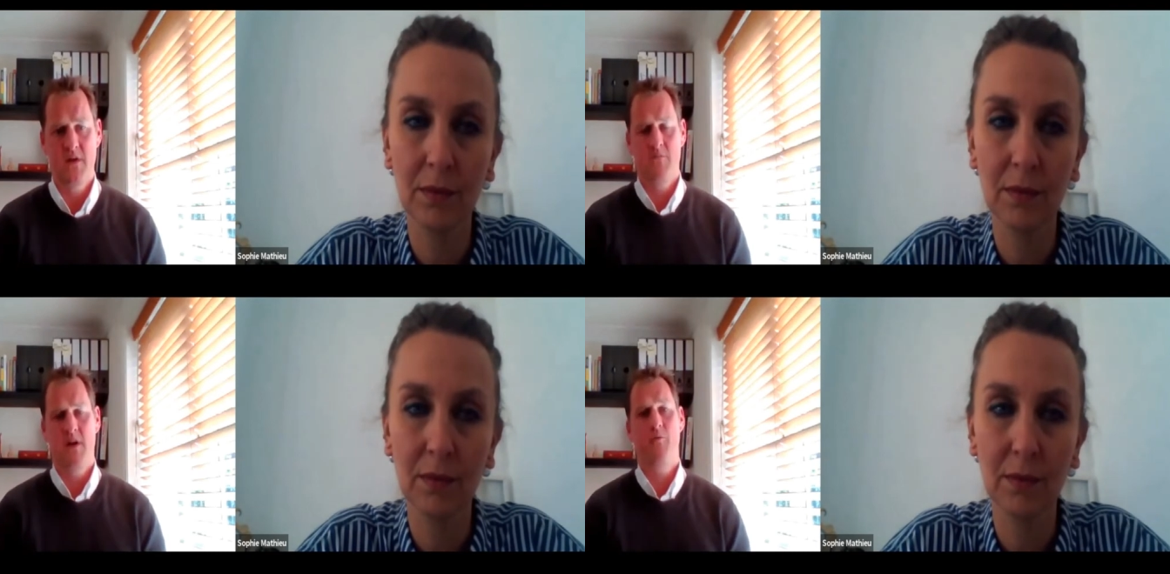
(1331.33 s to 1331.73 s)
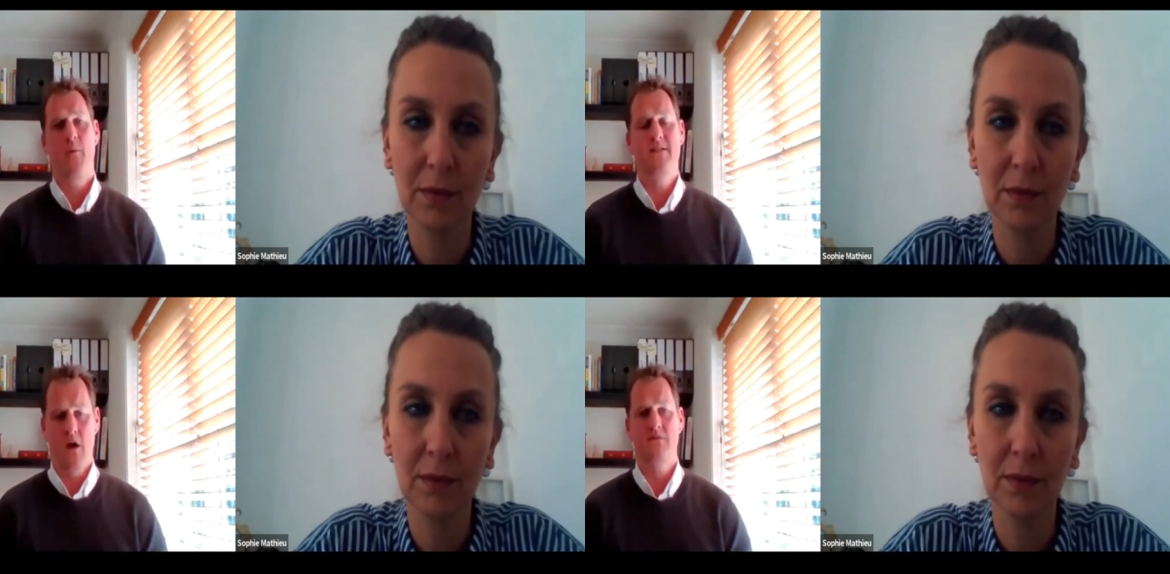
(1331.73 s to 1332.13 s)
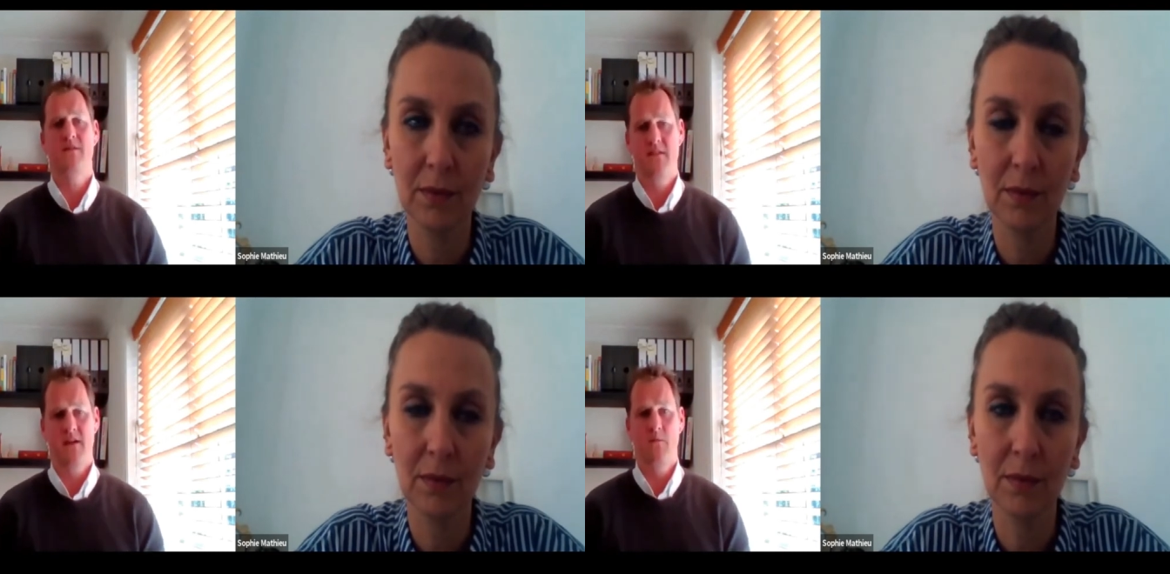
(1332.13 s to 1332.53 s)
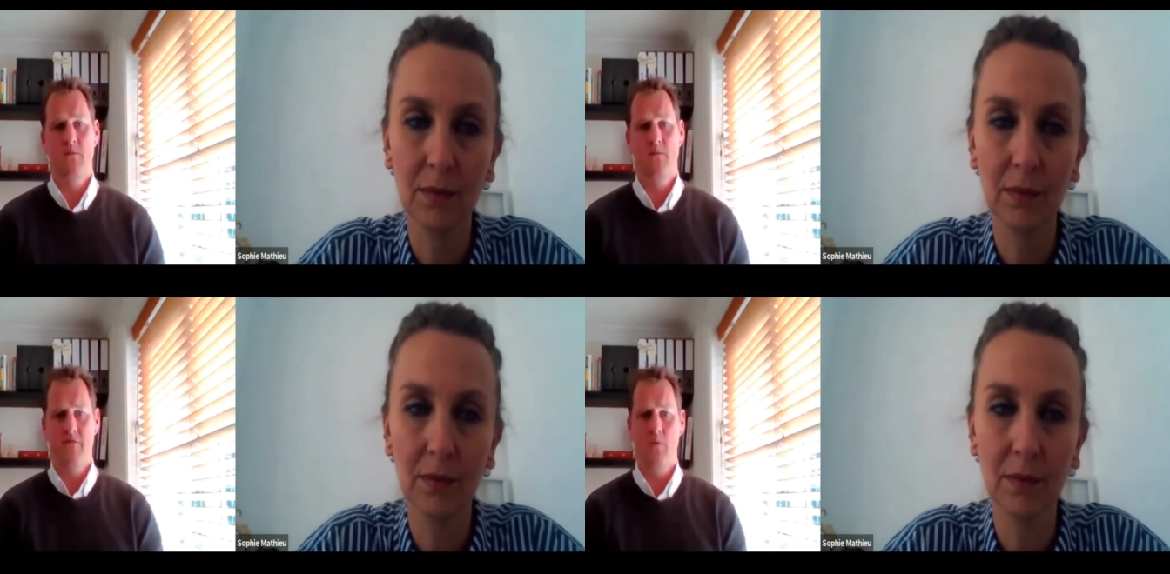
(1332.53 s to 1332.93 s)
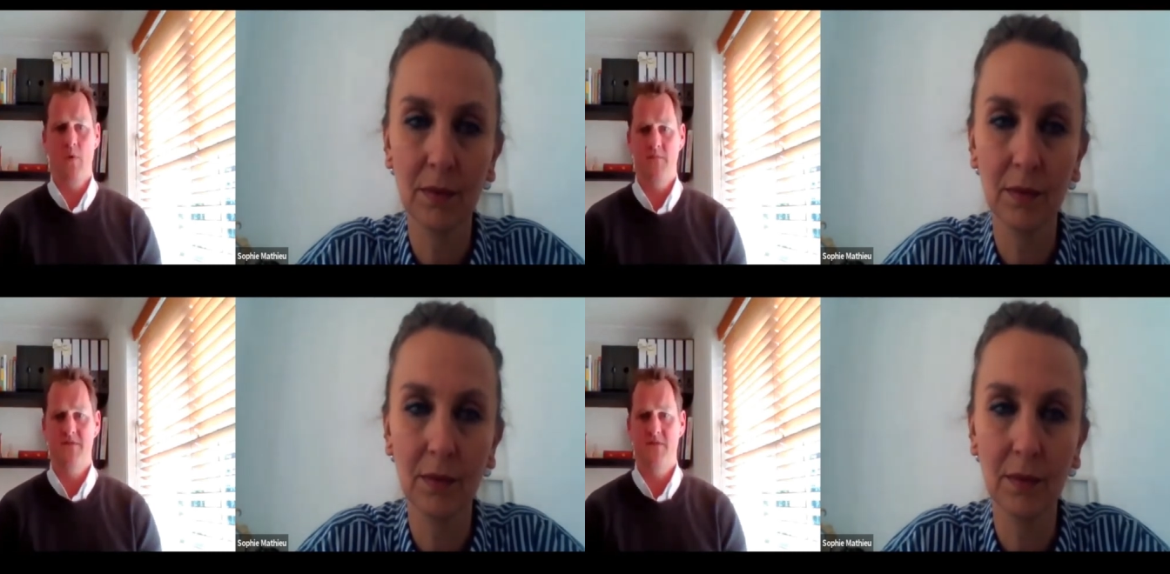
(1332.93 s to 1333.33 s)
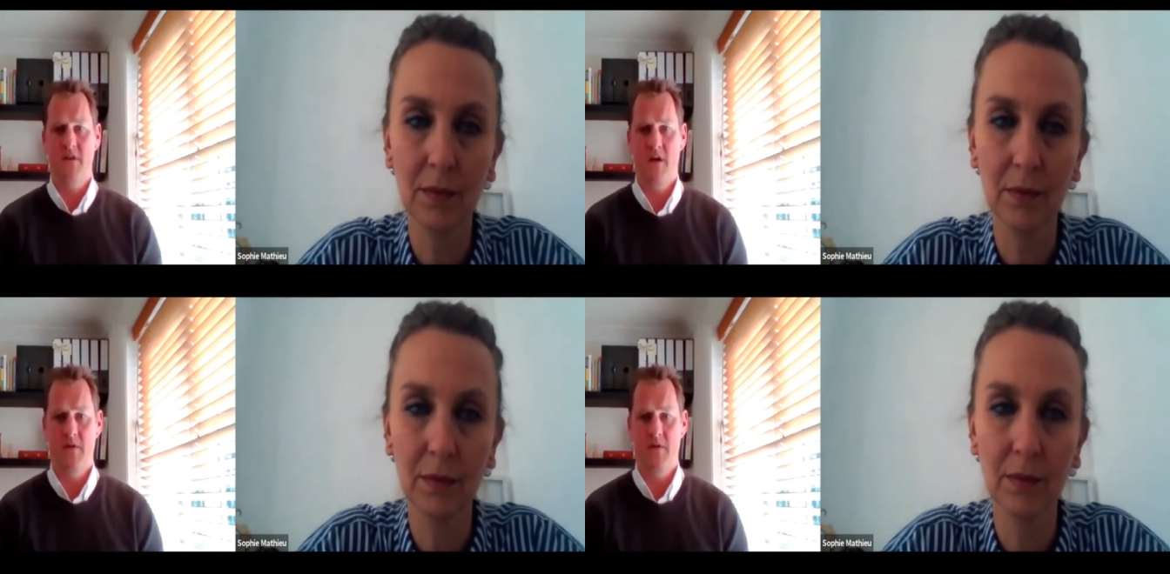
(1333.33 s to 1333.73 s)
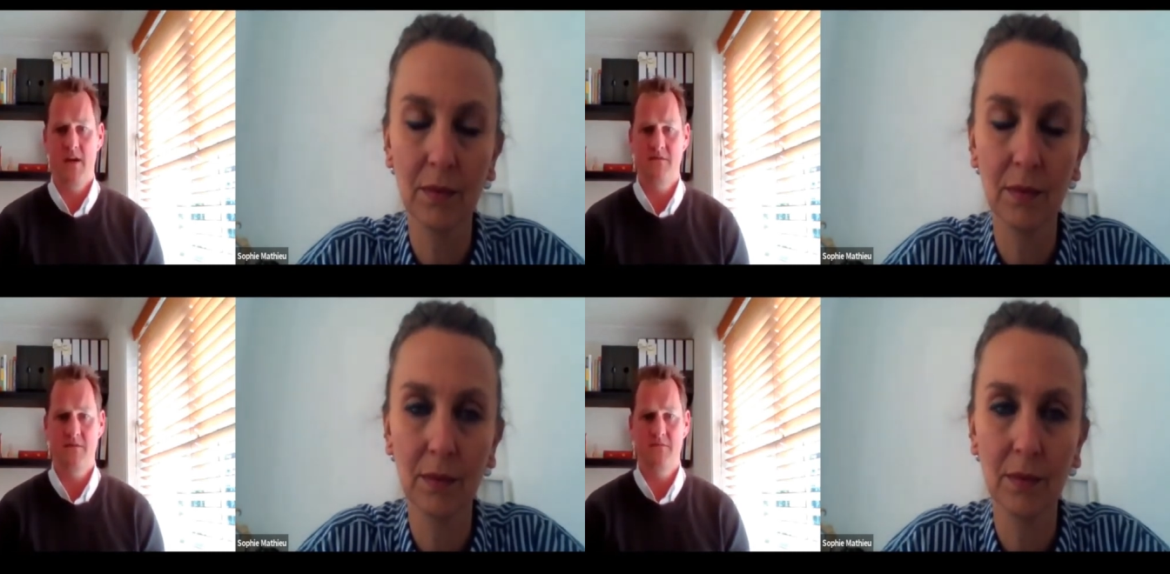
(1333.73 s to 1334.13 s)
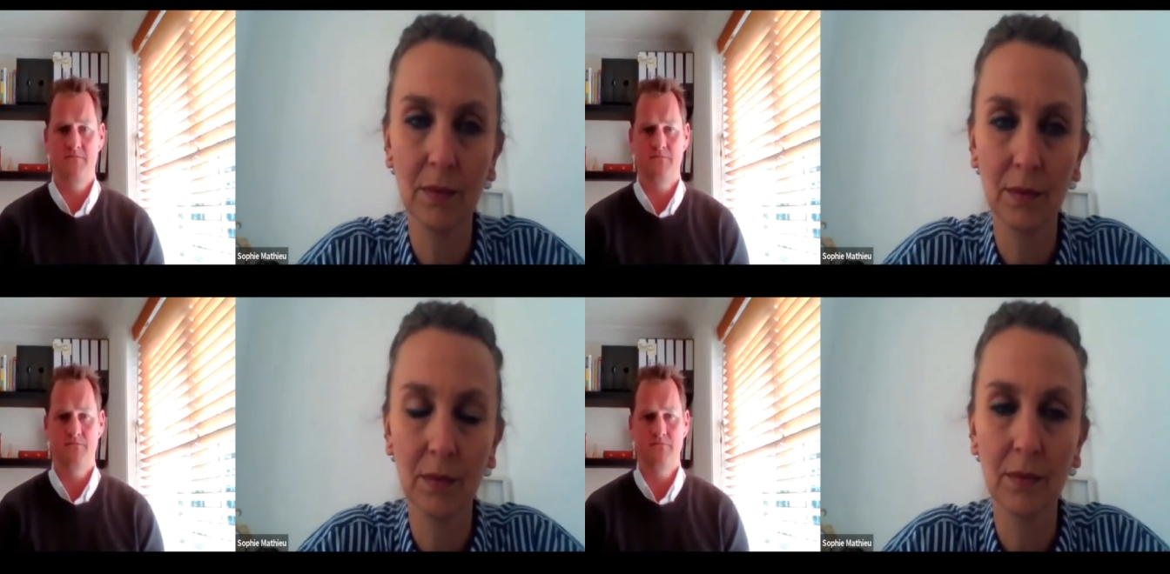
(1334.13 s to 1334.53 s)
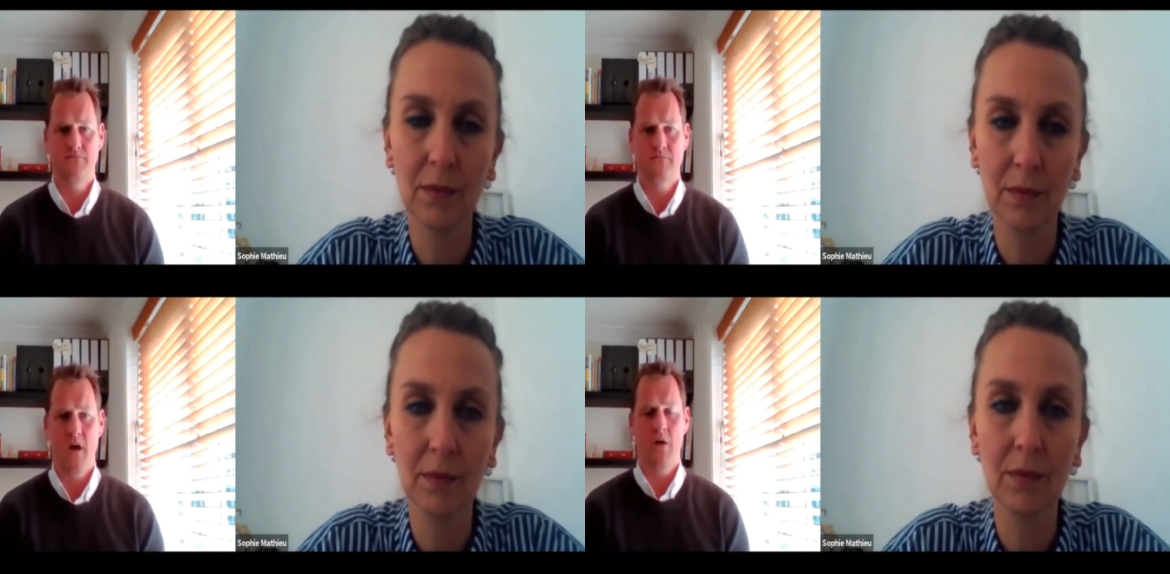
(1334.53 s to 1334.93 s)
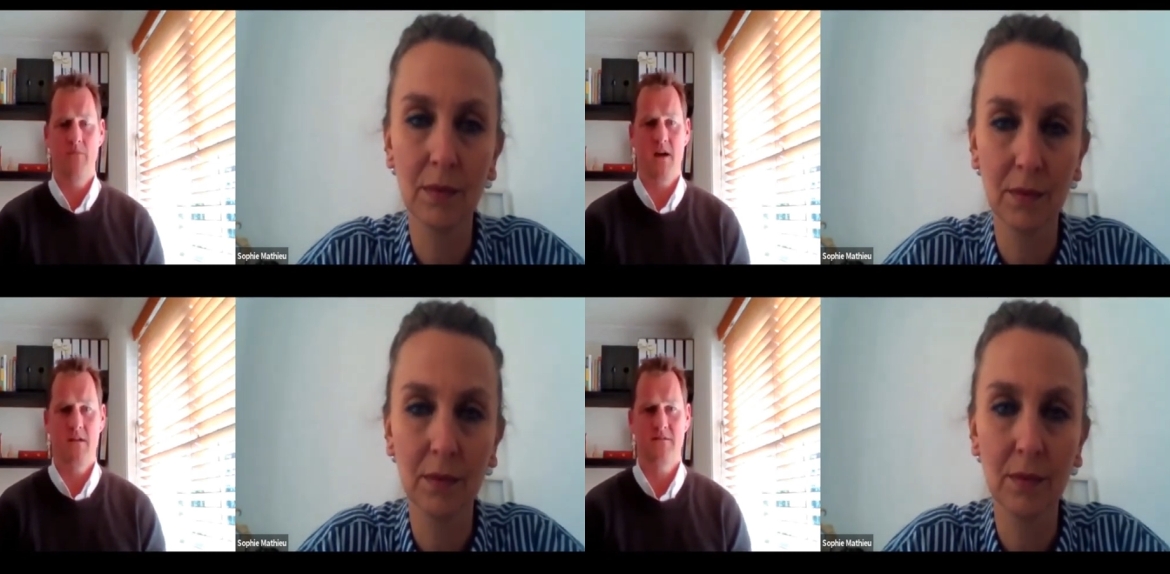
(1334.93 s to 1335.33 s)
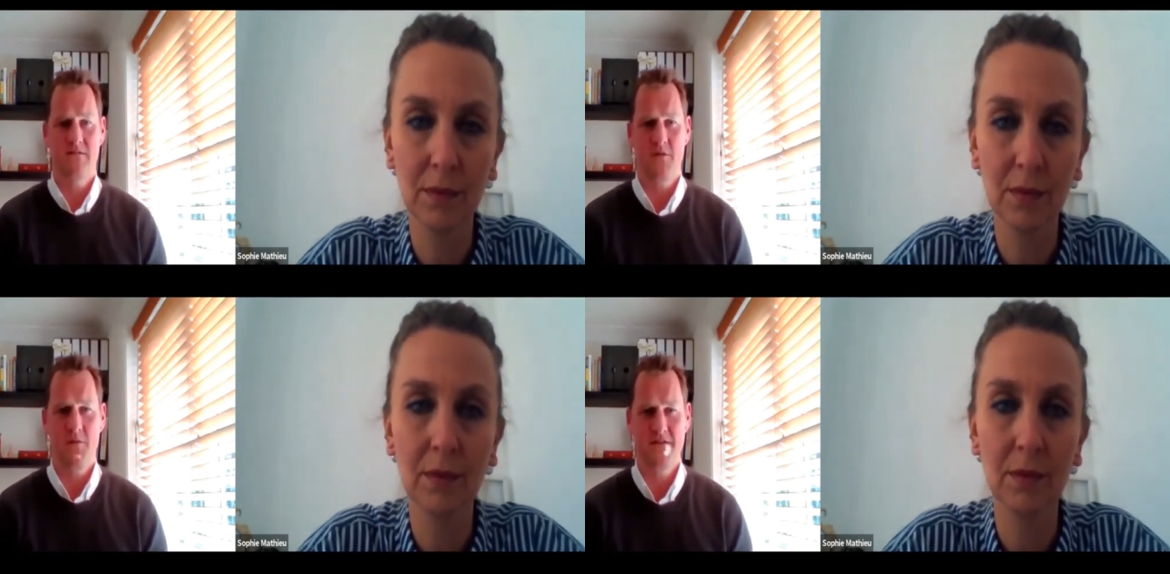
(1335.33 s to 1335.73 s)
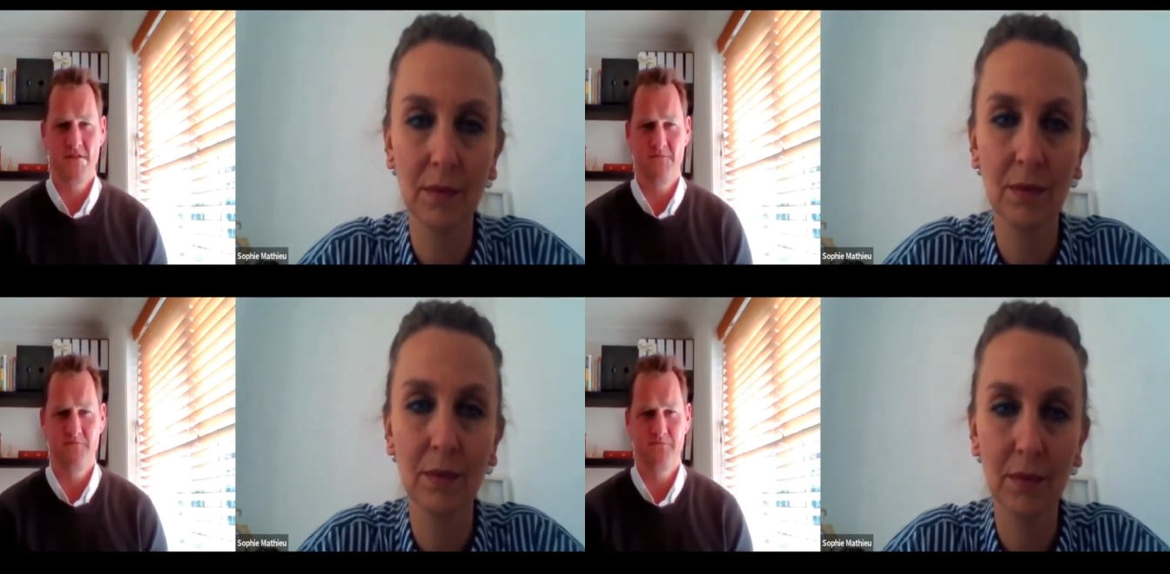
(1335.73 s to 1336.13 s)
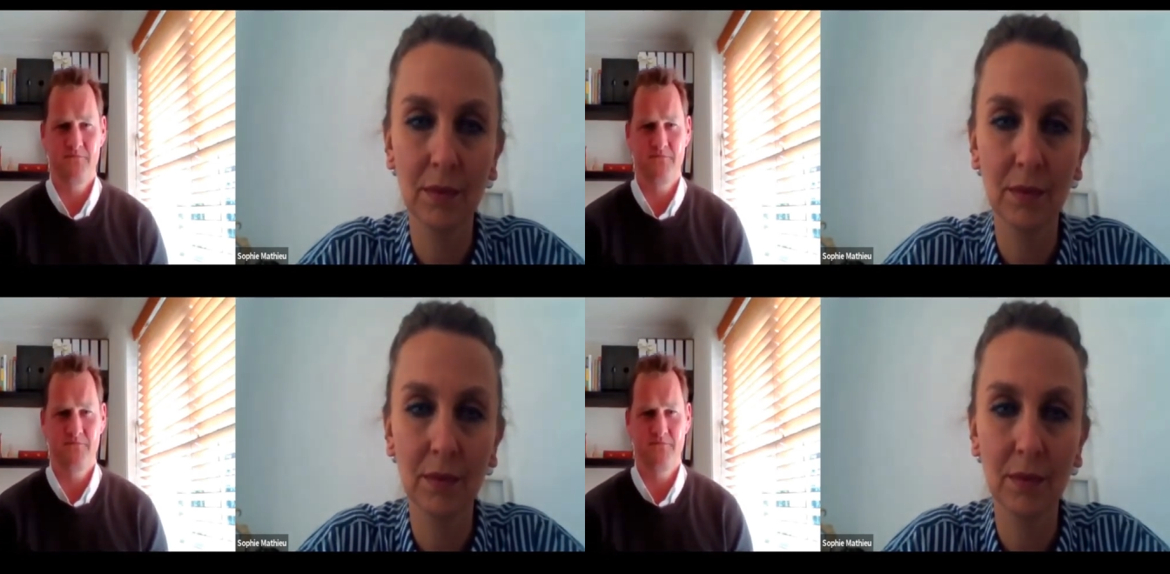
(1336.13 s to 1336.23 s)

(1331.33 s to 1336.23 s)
Speaker 1: But if we don't, I think it will overwhelm us in the coming years. I hope that answers the question.